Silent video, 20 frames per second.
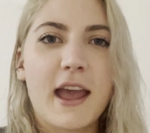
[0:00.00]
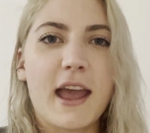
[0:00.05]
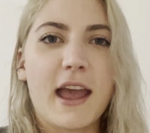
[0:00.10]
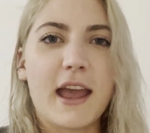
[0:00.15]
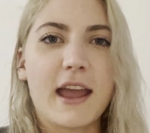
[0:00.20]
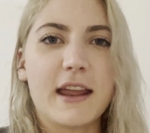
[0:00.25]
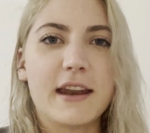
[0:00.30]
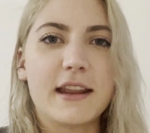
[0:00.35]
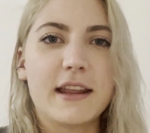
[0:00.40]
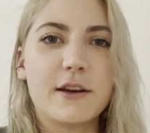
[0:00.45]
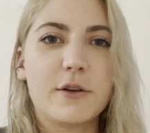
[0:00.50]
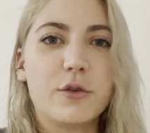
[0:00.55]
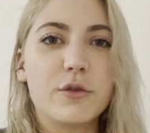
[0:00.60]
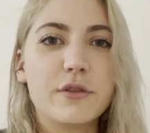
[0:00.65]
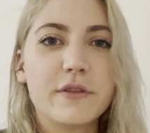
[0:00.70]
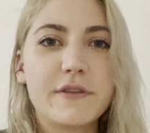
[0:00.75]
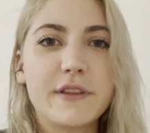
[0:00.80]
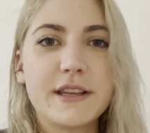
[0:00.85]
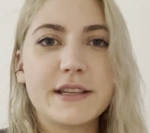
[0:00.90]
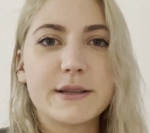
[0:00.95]
And in all
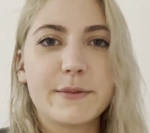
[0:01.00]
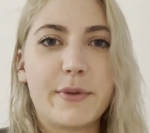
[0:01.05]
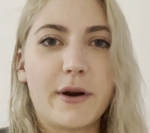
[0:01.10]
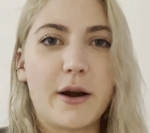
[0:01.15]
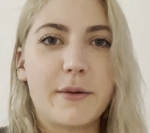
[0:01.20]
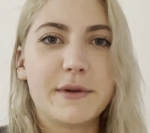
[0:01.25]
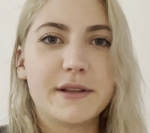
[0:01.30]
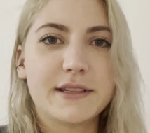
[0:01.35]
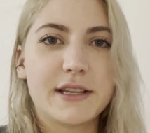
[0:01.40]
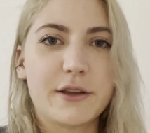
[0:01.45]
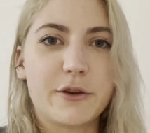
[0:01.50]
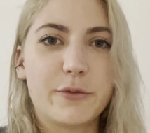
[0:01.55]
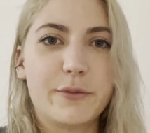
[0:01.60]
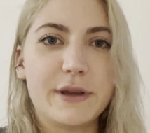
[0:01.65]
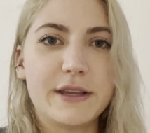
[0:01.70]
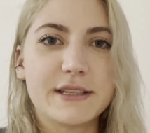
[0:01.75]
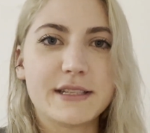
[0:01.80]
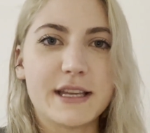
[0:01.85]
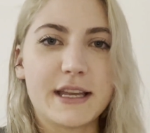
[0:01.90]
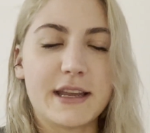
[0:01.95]
of these apartments that you'll
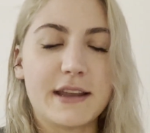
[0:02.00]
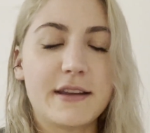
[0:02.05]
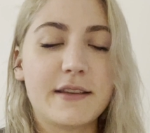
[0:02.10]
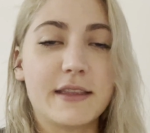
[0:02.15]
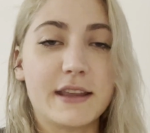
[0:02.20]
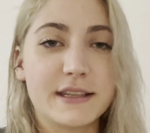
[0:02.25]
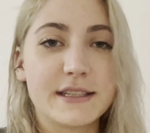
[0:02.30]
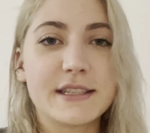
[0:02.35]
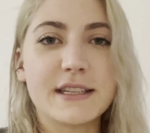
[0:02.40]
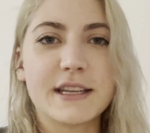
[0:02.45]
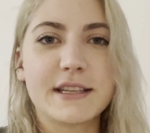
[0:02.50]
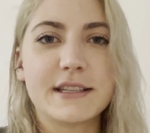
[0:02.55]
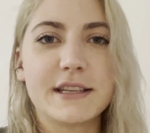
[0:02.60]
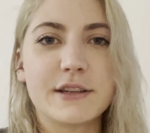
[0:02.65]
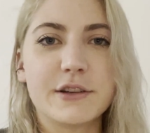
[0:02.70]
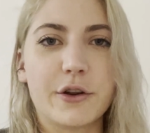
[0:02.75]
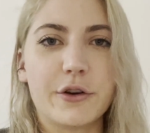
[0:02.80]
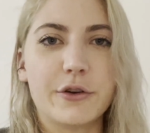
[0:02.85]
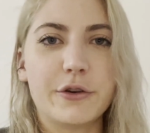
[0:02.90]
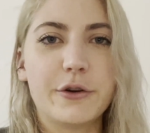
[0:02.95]
be seeing, there's 6 in
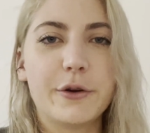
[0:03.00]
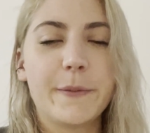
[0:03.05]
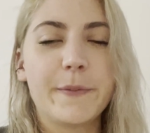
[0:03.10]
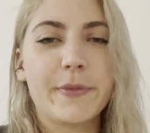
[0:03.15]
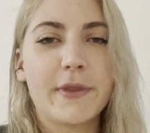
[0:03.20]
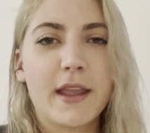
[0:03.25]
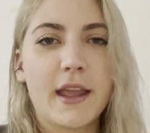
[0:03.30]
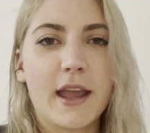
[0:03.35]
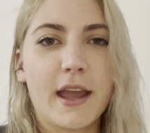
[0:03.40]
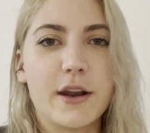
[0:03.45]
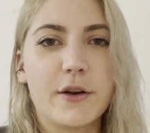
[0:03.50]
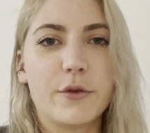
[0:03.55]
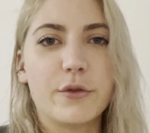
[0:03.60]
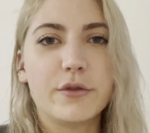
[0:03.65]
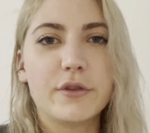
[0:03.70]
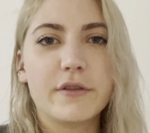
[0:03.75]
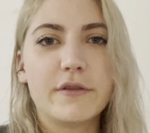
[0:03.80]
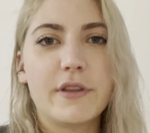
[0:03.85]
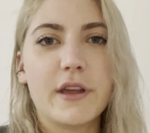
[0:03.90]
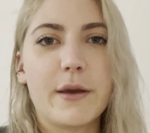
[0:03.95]
total, and
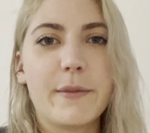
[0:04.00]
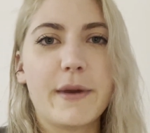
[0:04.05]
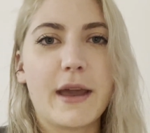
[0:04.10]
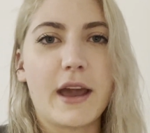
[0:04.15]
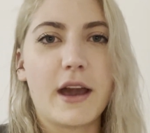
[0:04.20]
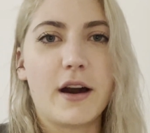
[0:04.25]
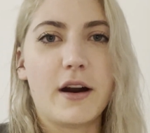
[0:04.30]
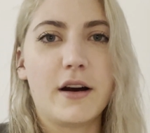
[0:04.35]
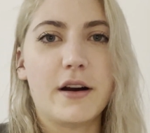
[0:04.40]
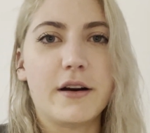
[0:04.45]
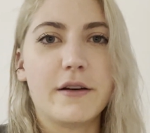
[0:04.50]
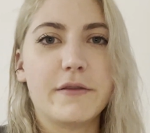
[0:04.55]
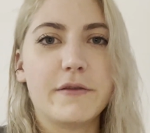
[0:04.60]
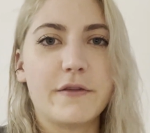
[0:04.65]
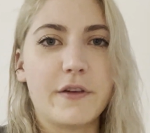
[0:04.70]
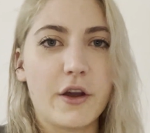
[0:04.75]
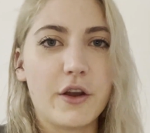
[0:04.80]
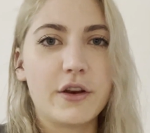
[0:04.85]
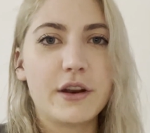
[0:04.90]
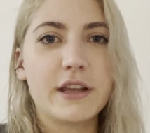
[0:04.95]
all of them are
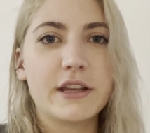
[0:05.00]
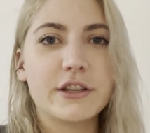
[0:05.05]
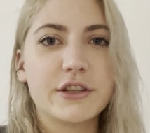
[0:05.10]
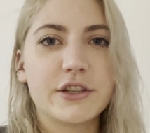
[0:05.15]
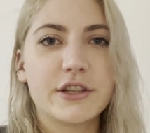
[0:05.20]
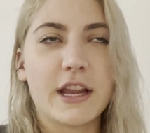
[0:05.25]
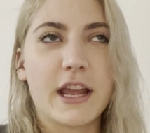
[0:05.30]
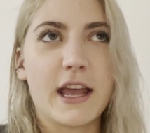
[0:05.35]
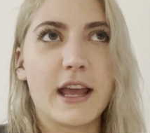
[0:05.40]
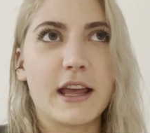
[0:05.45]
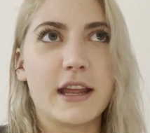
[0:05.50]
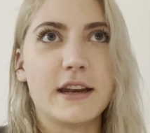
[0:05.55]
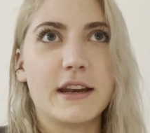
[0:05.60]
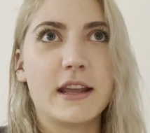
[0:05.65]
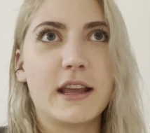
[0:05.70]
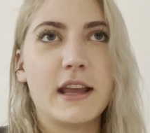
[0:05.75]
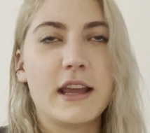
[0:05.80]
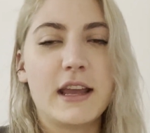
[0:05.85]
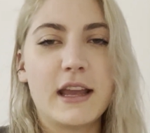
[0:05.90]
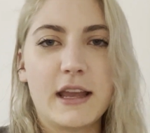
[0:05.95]
furnished and
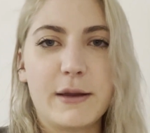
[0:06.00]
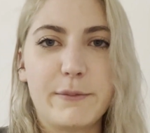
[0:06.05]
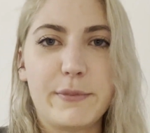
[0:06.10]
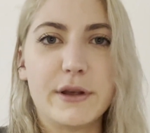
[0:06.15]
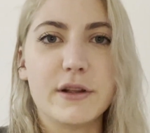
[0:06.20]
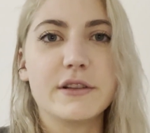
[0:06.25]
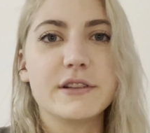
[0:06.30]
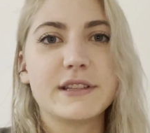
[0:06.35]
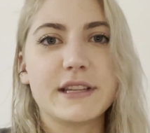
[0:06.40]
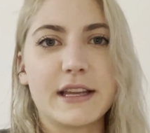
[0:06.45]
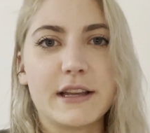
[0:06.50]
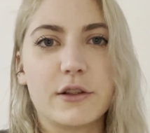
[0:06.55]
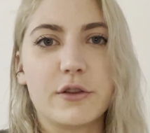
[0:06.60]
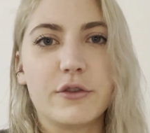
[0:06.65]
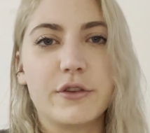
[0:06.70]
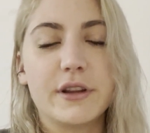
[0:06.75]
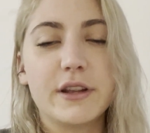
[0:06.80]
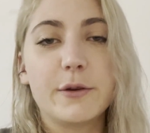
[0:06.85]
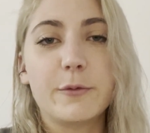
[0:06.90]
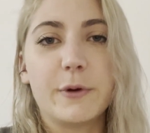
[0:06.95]
bills
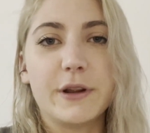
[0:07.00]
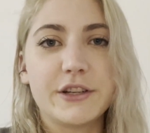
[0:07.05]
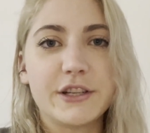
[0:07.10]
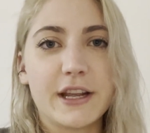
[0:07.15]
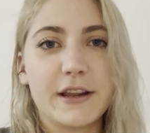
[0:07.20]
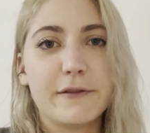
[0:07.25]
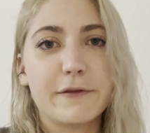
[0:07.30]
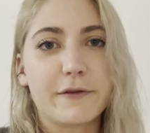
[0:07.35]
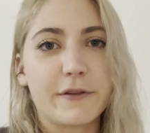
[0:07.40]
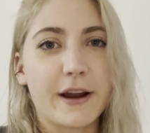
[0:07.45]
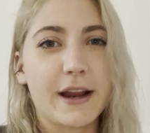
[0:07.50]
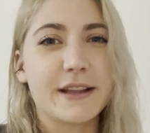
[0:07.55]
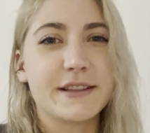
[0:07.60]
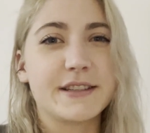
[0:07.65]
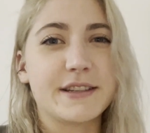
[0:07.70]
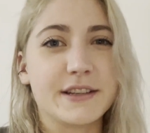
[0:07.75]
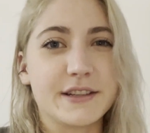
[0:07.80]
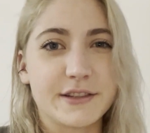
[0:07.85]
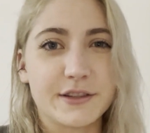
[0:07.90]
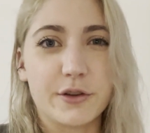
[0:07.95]
included, which in France
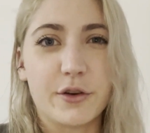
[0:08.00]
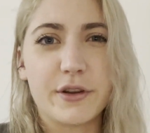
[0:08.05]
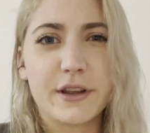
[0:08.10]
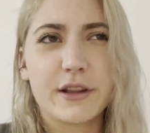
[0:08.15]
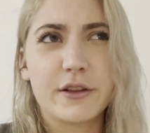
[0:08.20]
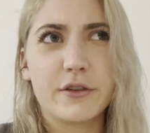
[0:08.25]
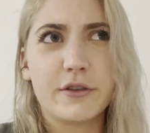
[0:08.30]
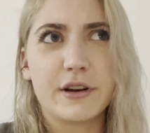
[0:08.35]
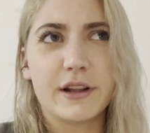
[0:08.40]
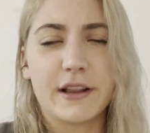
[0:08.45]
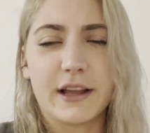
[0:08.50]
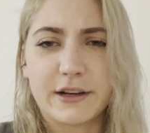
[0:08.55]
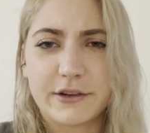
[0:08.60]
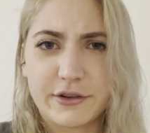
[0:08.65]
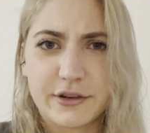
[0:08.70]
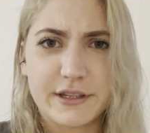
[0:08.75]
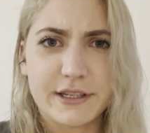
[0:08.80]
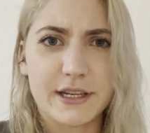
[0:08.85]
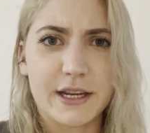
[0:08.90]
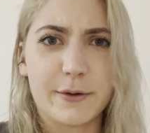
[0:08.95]
does not include
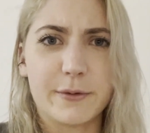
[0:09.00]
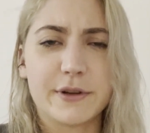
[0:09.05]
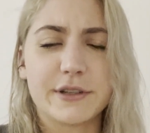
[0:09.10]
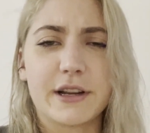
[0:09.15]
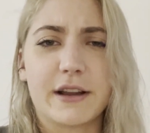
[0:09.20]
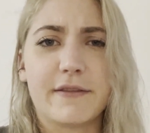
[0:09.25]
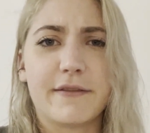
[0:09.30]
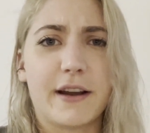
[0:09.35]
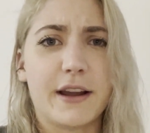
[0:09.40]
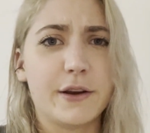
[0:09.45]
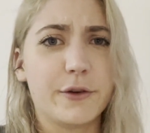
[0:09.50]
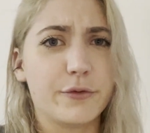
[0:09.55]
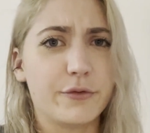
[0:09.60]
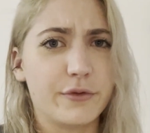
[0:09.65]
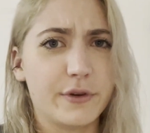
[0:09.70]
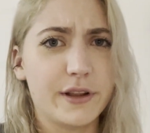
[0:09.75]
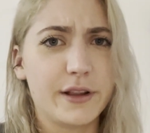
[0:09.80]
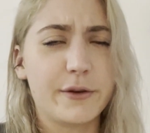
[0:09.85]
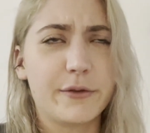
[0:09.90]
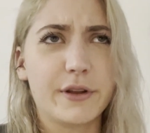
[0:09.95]
electricity, which I find
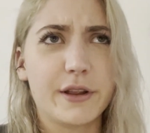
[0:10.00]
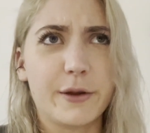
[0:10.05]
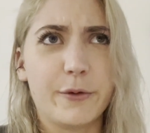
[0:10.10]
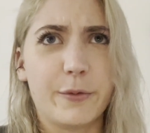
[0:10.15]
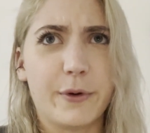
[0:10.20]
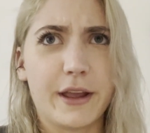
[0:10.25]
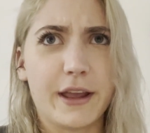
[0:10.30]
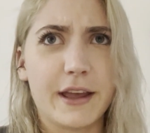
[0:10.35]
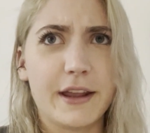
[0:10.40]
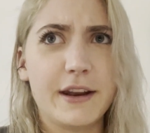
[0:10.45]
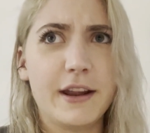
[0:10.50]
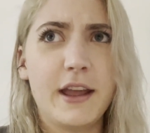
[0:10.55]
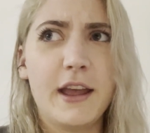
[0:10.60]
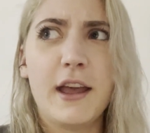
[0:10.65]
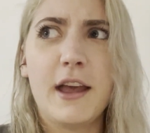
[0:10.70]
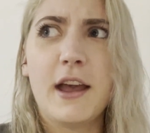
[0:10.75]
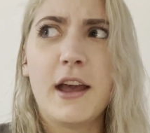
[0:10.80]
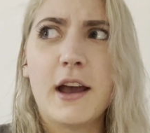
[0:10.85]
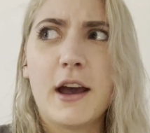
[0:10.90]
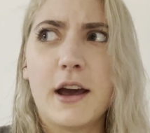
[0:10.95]
really weird.
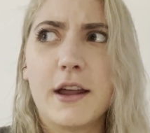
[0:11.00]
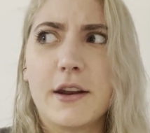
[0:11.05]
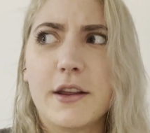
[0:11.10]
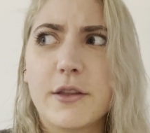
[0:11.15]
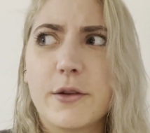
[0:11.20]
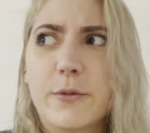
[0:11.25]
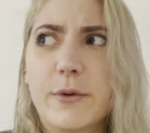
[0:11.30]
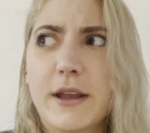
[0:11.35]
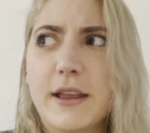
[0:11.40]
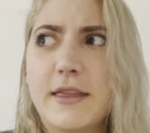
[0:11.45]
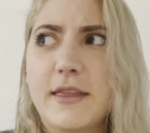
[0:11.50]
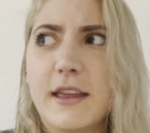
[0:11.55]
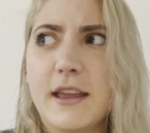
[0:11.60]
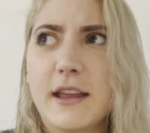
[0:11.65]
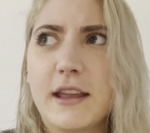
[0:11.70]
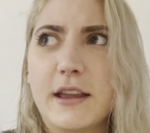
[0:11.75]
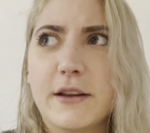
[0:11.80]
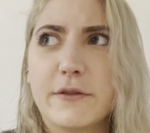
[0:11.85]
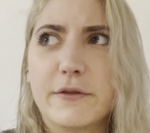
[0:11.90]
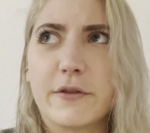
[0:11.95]
Another weird
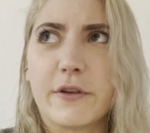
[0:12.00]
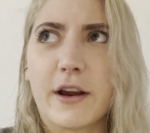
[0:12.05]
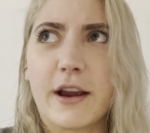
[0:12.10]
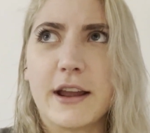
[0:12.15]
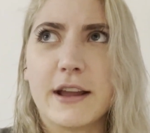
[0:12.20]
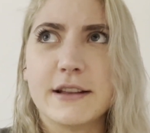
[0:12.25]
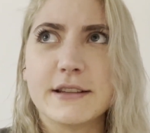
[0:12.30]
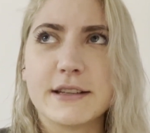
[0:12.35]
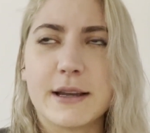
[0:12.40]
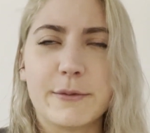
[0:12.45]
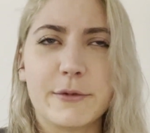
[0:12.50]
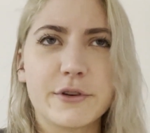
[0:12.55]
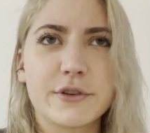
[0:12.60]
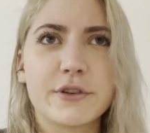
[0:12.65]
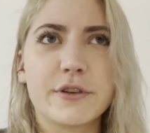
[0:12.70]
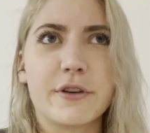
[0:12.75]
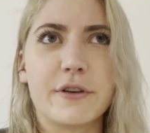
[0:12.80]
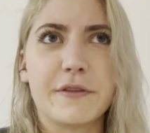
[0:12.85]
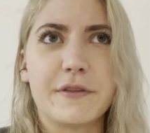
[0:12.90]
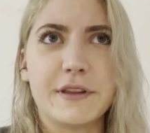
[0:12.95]
thing in France, I'm not
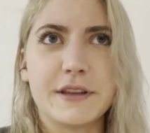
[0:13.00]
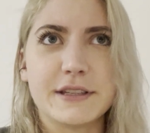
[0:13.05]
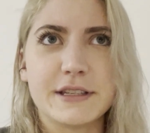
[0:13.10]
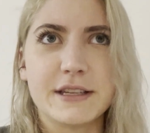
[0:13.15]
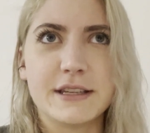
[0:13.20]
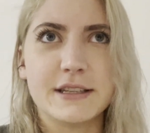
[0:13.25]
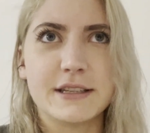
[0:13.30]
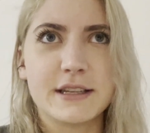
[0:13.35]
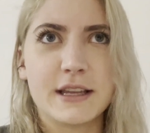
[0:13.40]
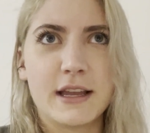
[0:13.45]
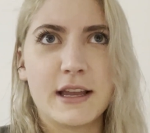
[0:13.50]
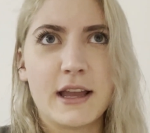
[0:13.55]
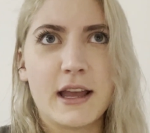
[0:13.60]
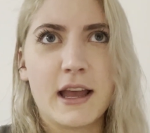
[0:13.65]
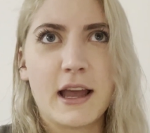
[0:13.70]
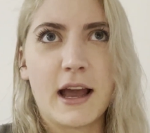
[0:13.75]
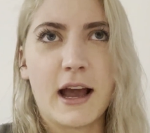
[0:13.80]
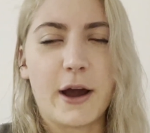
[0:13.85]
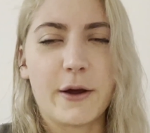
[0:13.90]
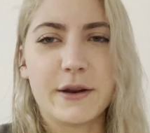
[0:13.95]
sure if this is
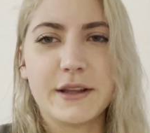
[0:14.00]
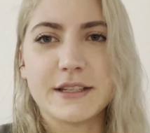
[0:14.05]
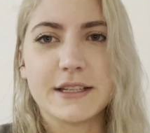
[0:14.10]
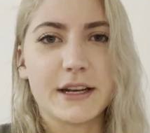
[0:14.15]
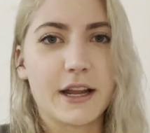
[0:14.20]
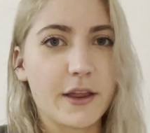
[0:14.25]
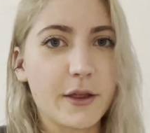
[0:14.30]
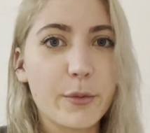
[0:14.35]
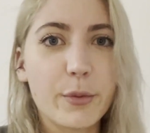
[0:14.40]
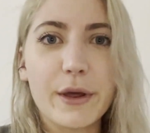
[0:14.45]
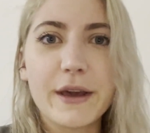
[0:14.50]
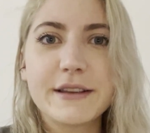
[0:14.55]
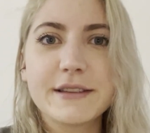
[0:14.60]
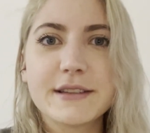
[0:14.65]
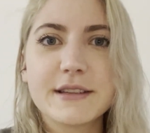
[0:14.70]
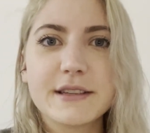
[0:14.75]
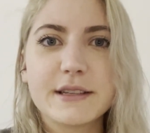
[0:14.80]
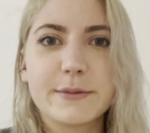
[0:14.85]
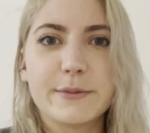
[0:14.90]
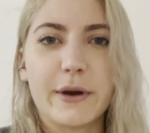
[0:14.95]
how it is in other
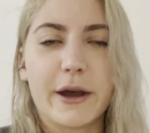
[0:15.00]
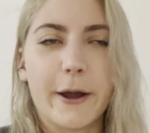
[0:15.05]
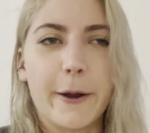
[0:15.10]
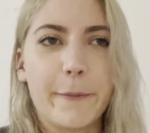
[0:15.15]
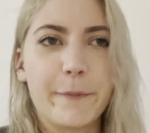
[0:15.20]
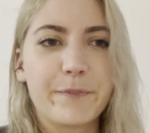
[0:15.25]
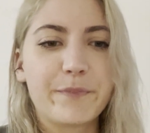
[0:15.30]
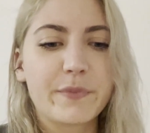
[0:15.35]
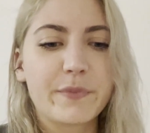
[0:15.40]
places, but